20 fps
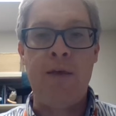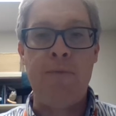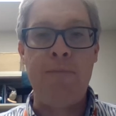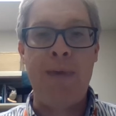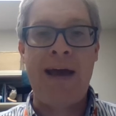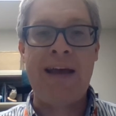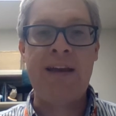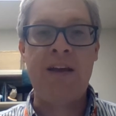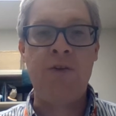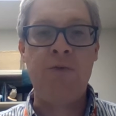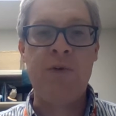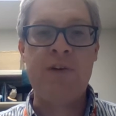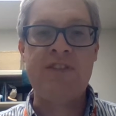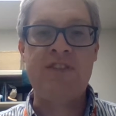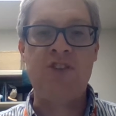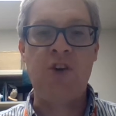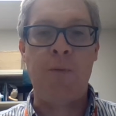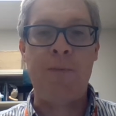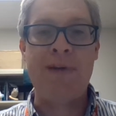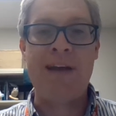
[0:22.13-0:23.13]
The manor
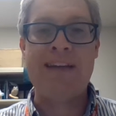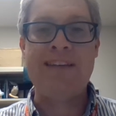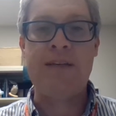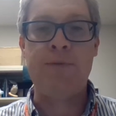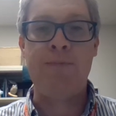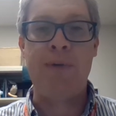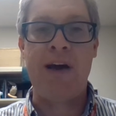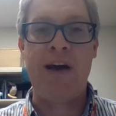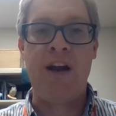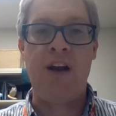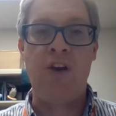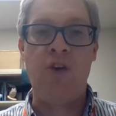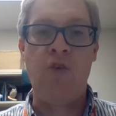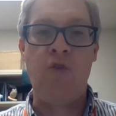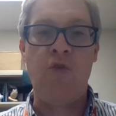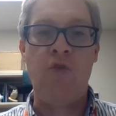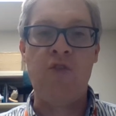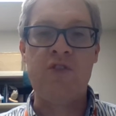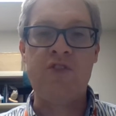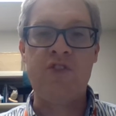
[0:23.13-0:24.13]
was dominated by a
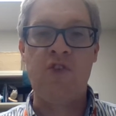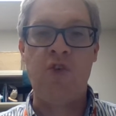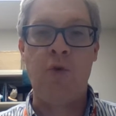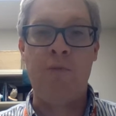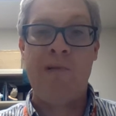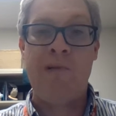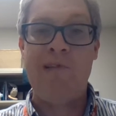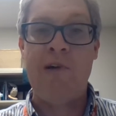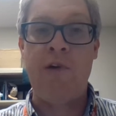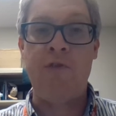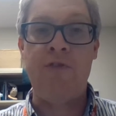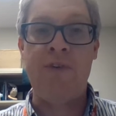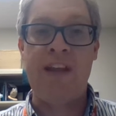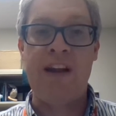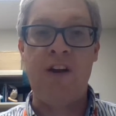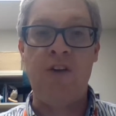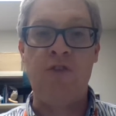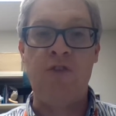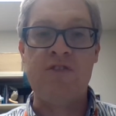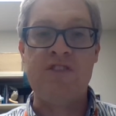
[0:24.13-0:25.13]
lord, or more often
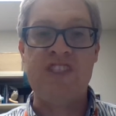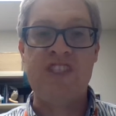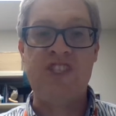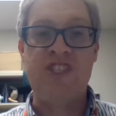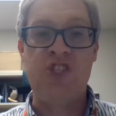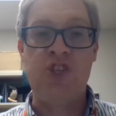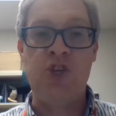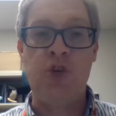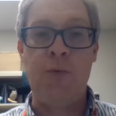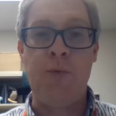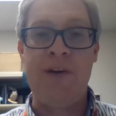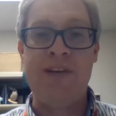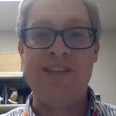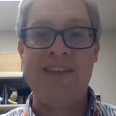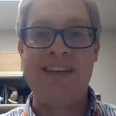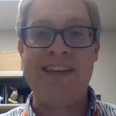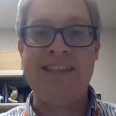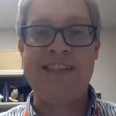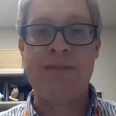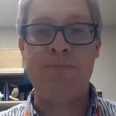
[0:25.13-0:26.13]
the lord's
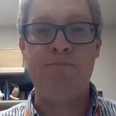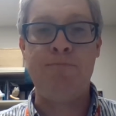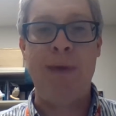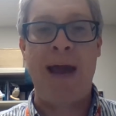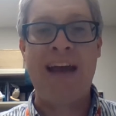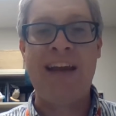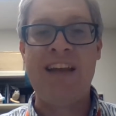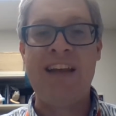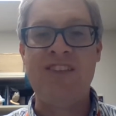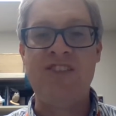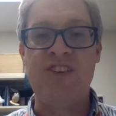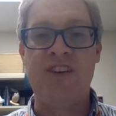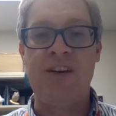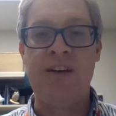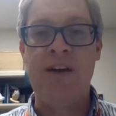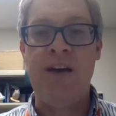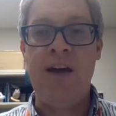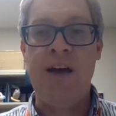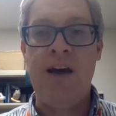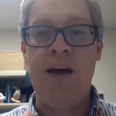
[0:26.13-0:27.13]
steward, his
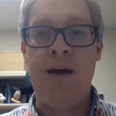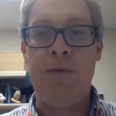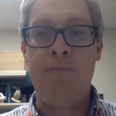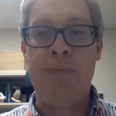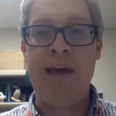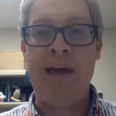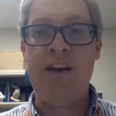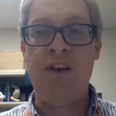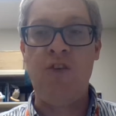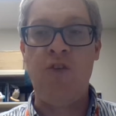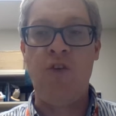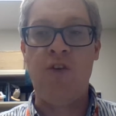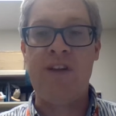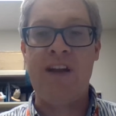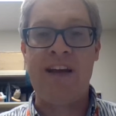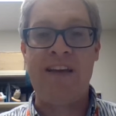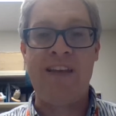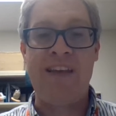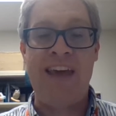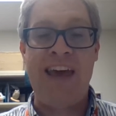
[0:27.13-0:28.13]
manager. A big
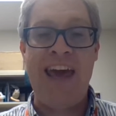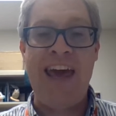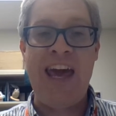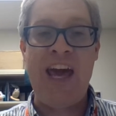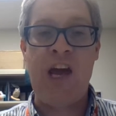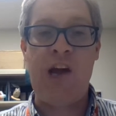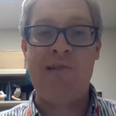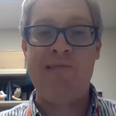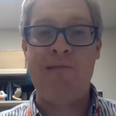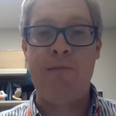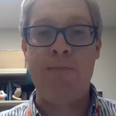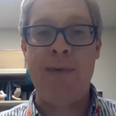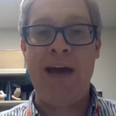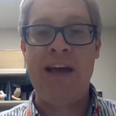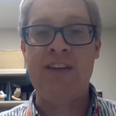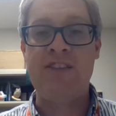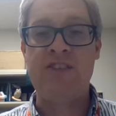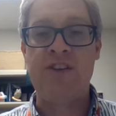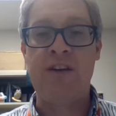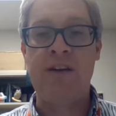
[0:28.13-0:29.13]
lord like the king or a
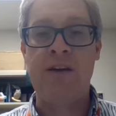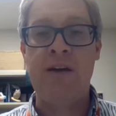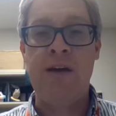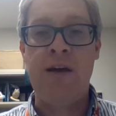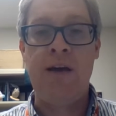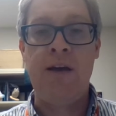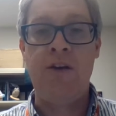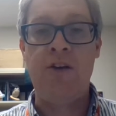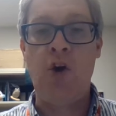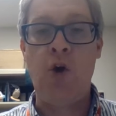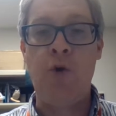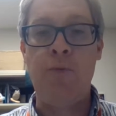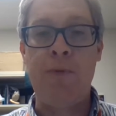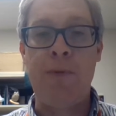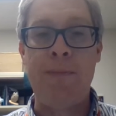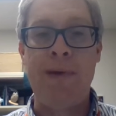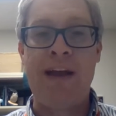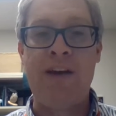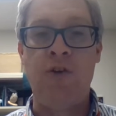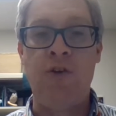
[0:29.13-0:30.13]
major
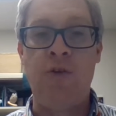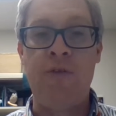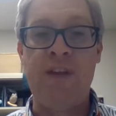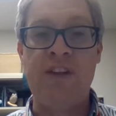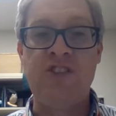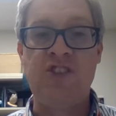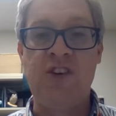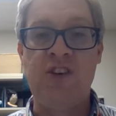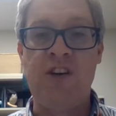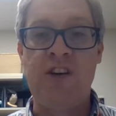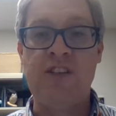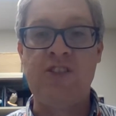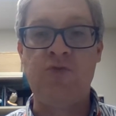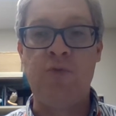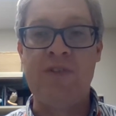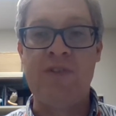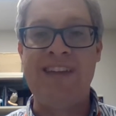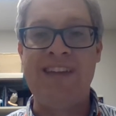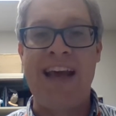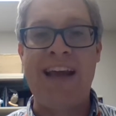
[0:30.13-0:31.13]
nobleman or the
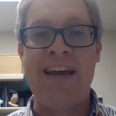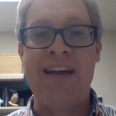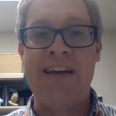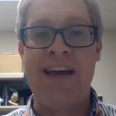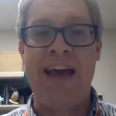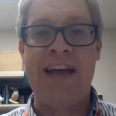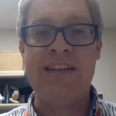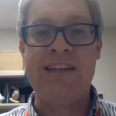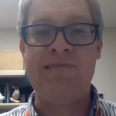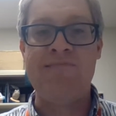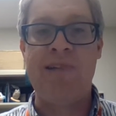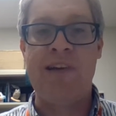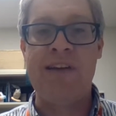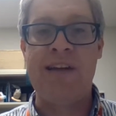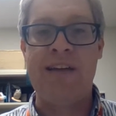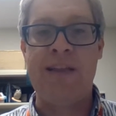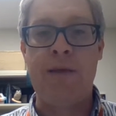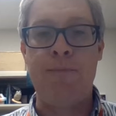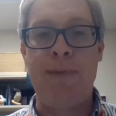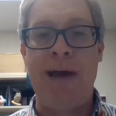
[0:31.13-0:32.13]
church would delegate
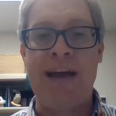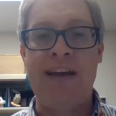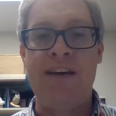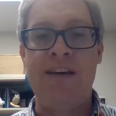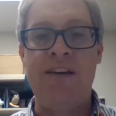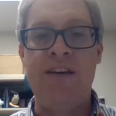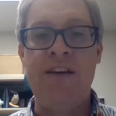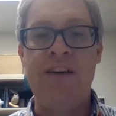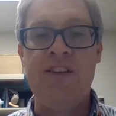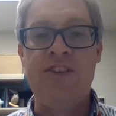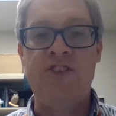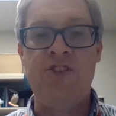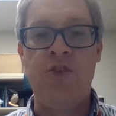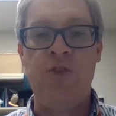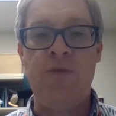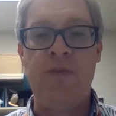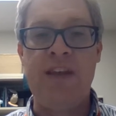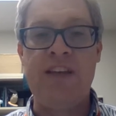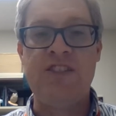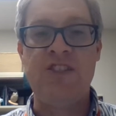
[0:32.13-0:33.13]
running the manor
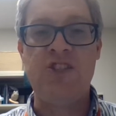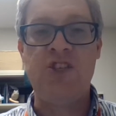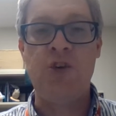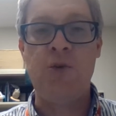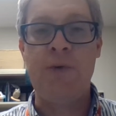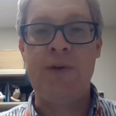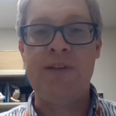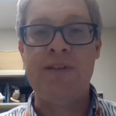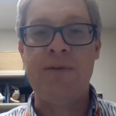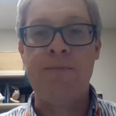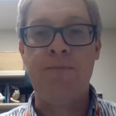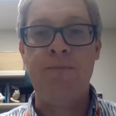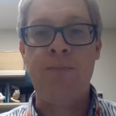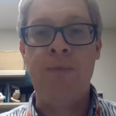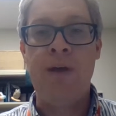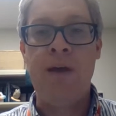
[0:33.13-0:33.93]
to the steward.